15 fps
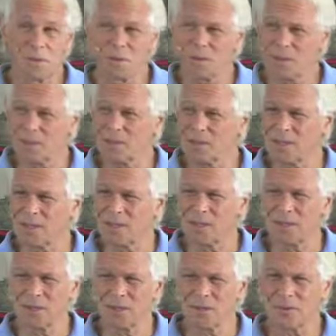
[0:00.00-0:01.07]
Is
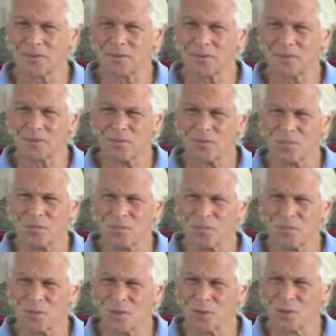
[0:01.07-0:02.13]
that clear?
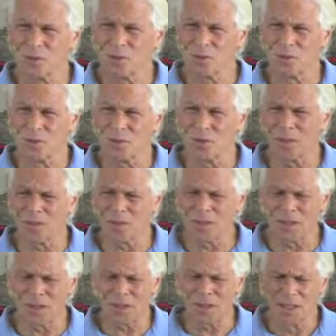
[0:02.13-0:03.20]
So,
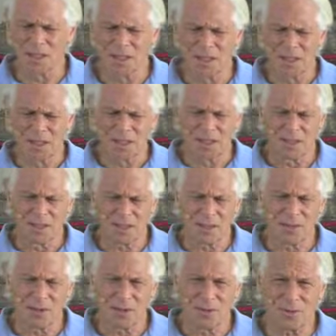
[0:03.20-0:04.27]

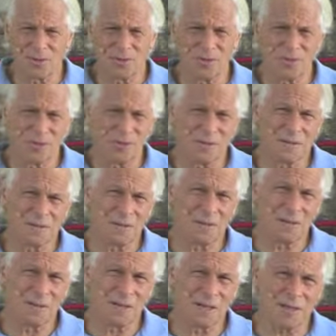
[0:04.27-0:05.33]

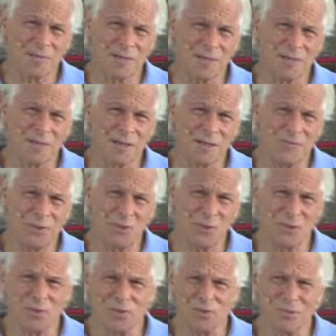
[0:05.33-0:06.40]
a lot of people have
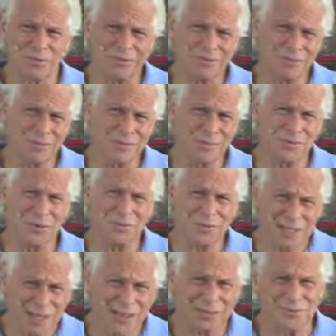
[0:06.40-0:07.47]
issues about
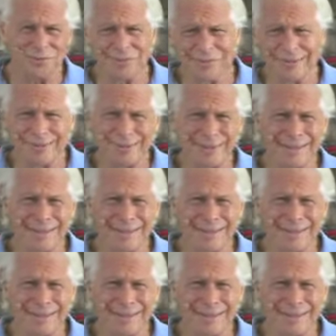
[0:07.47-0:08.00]
themselves,